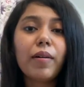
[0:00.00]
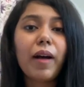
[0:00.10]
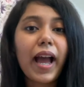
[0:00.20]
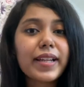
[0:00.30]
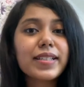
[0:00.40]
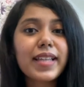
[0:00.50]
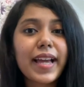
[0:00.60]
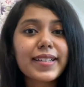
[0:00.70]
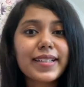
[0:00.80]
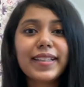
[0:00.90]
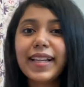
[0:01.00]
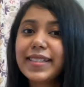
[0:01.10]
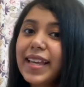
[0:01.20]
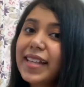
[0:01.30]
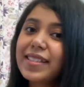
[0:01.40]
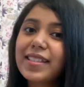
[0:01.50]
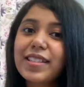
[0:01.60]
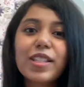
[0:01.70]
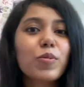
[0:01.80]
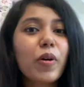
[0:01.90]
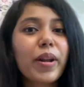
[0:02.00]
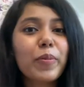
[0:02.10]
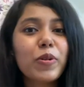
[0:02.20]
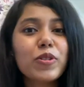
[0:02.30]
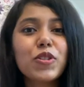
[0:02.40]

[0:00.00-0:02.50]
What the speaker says: I decided that yes, this is what I'm going